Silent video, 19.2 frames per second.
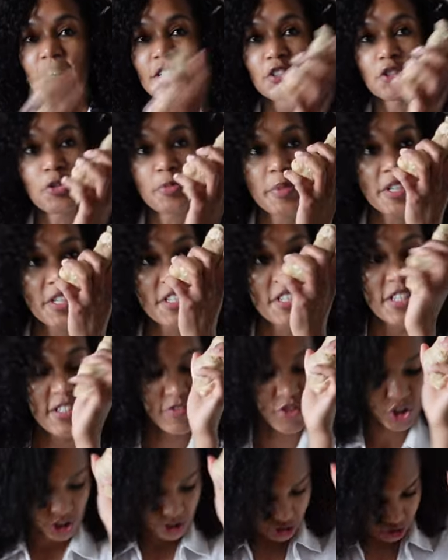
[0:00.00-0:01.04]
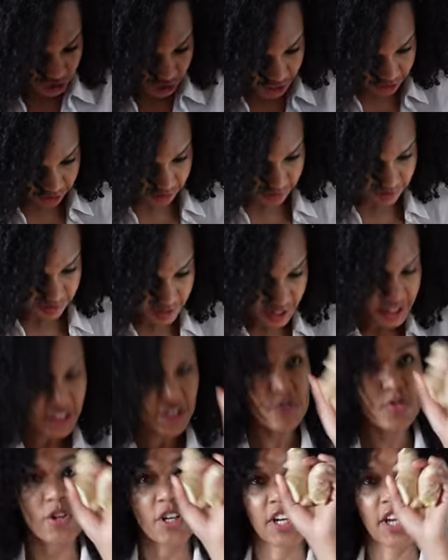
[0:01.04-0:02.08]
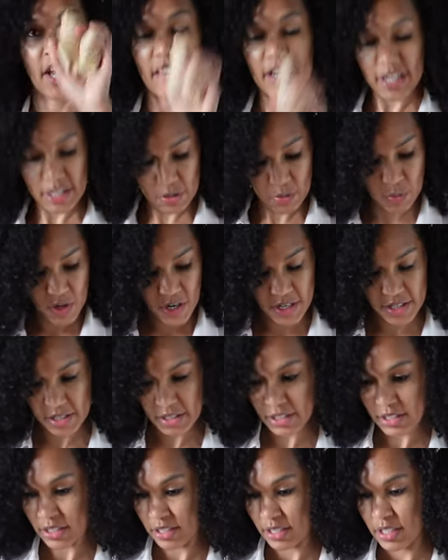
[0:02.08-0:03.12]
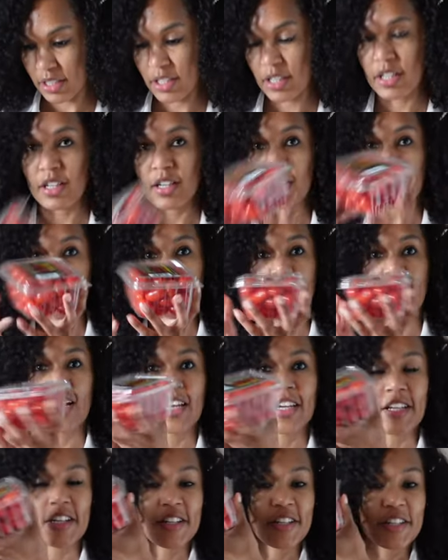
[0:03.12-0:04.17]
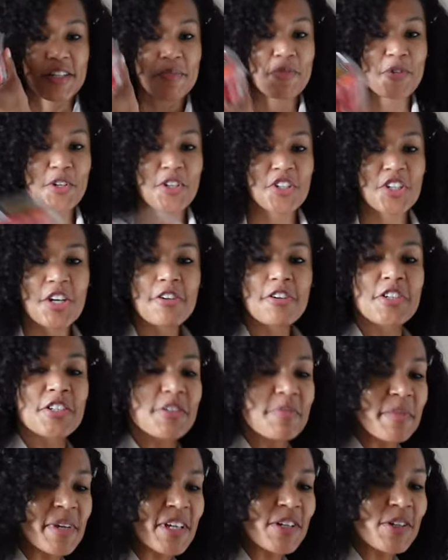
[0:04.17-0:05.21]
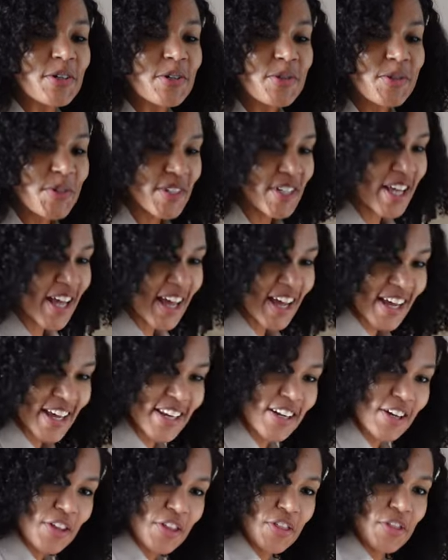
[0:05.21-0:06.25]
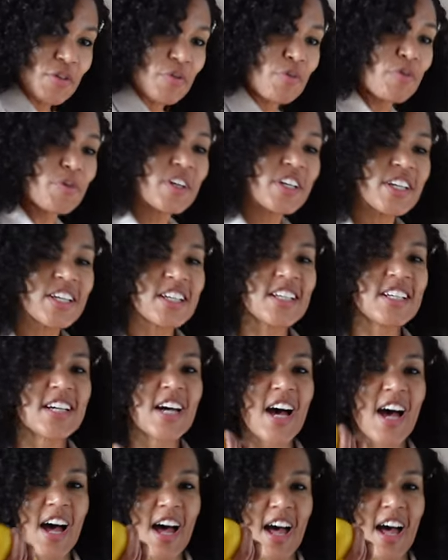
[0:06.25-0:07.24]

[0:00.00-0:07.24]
2 pieces of ginger. I couldn't find the organic one. I needed some more cherry tomatoes and 3